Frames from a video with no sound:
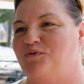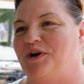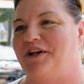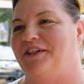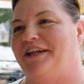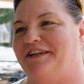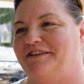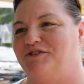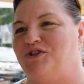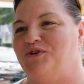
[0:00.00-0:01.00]
to lose
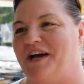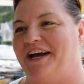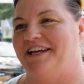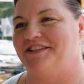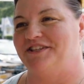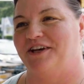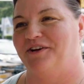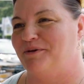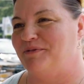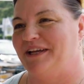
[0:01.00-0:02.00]
weight and trying to be
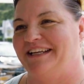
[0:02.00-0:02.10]
healthy like